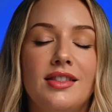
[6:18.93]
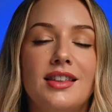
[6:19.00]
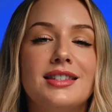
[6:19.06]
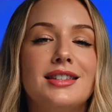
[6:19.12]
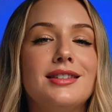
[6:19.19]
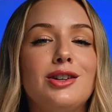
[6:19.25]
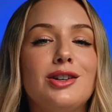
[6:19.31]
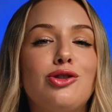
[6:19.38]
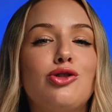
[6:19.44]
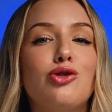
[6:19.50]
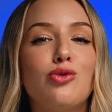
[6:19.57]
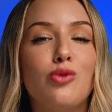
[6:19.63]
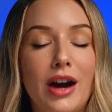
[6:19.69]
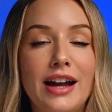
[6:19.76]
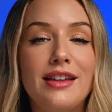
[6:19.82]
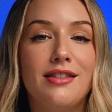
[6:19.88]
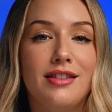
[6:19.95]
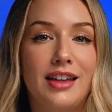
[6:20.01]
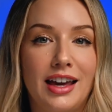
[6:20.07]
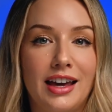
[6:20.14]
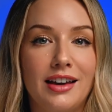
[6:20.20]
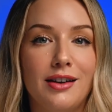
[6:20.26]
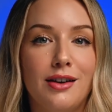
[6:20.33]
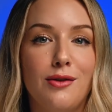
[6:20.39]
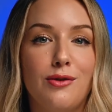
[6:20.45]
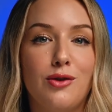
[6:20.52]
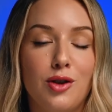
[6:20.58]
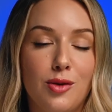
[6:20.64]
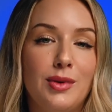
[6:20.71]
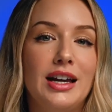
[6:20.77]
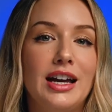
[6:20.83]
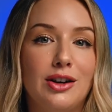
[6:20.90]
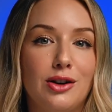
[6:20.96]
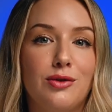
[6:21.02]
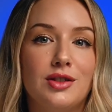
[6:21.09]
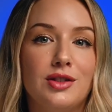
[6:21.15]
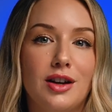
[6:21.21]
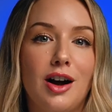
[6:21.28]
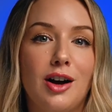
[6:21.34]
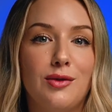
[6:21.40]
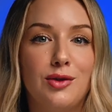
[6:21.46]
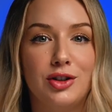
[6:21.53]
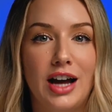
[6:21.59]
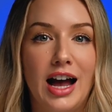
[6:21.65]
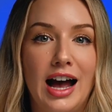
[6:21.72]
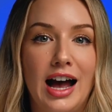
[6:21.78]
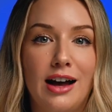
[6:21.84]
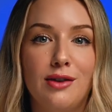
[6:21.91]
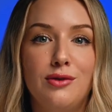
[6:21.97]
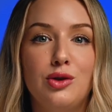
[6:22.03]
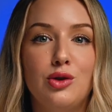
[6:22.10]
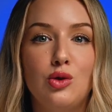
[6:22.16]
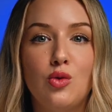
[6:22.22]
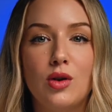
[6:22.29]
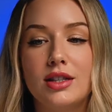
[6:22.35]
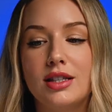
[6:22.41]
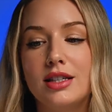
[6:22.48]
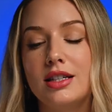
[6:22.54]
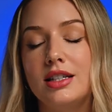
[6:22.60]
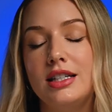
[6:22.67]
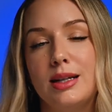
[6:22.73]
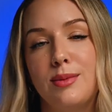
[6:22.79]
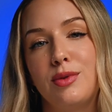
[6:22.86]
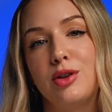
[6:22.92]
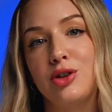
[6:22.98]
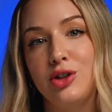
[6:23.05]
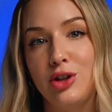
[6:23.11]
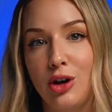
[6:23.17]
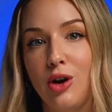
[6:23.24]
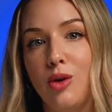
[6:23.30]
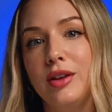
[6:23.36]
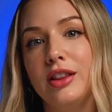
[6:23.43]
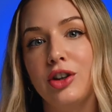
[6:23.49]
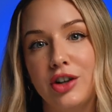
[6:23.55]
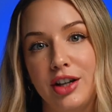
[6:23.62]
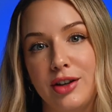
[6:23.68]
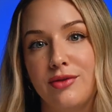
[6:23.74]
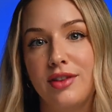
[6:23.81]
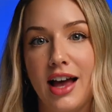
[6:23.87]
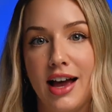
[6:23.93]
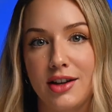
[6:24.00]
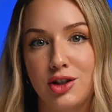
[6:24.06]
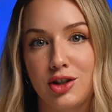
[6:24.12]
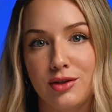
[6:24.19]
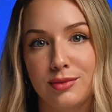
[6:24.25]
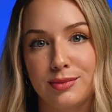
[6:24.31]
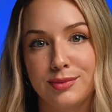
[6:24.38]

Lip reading: This is a great thing for a beginner photographer to have who wants to dip their toe in learning flash.